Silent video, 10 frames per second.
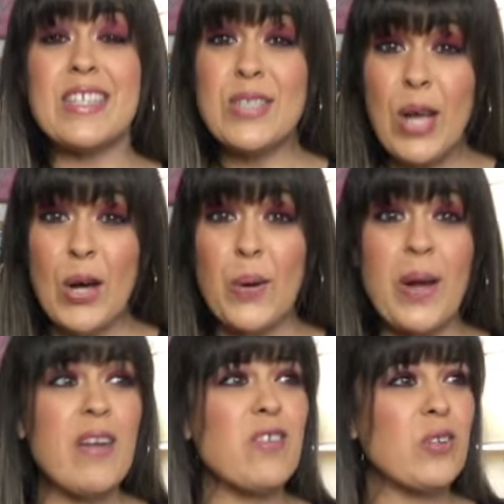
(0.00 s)
So
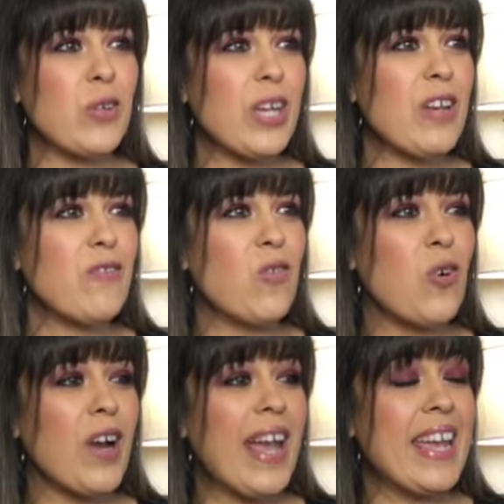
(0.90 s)
if you're looking
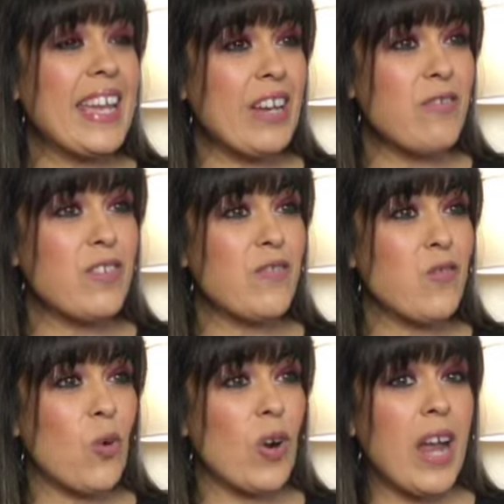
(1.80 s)
for a gift
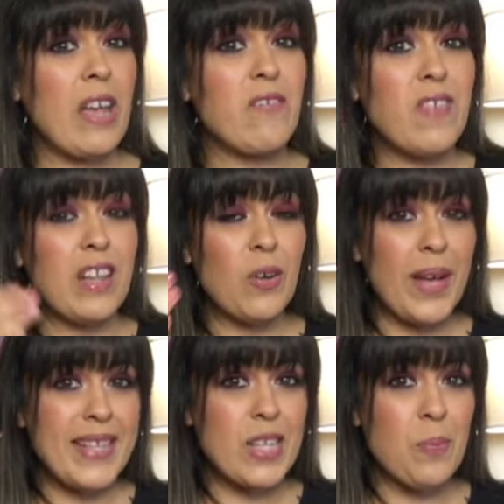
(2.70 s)
for a fellow
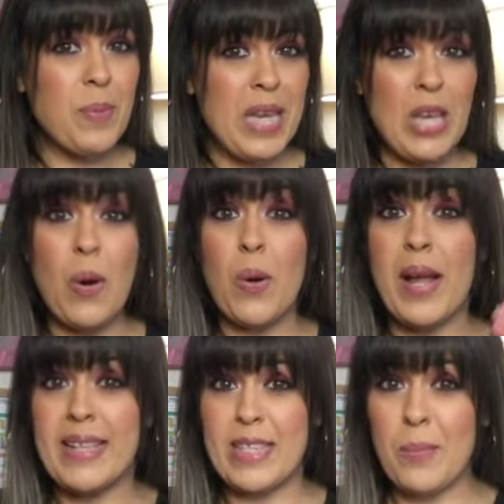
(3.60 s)
SLP or
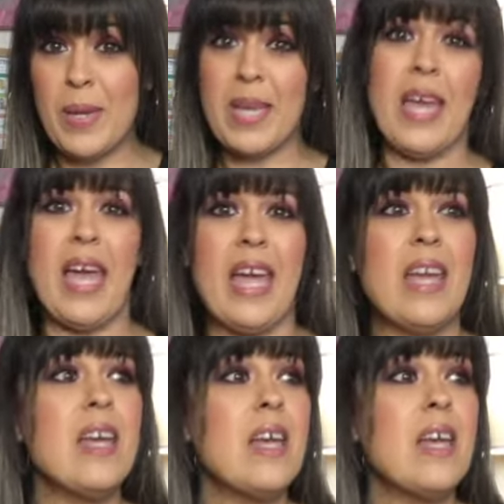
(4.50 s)
SLPA,